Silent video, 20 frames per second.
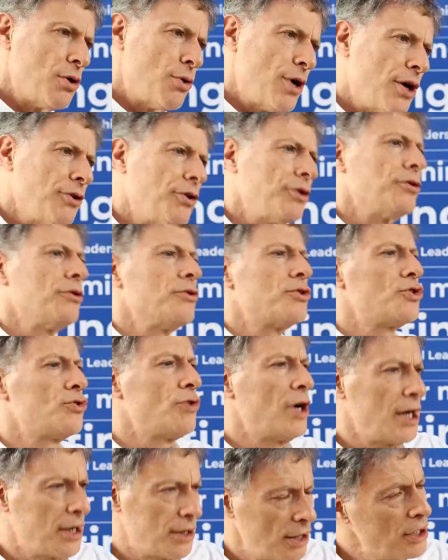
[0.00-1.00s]
We are not on
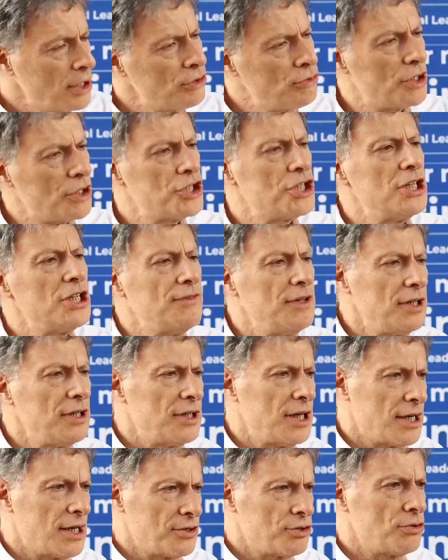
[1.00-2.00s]
track to
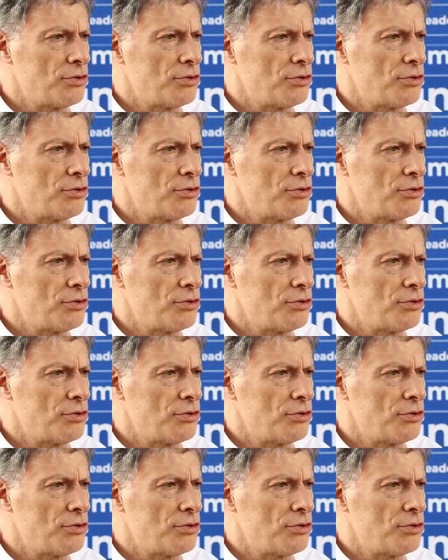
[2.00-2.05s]
achieving that.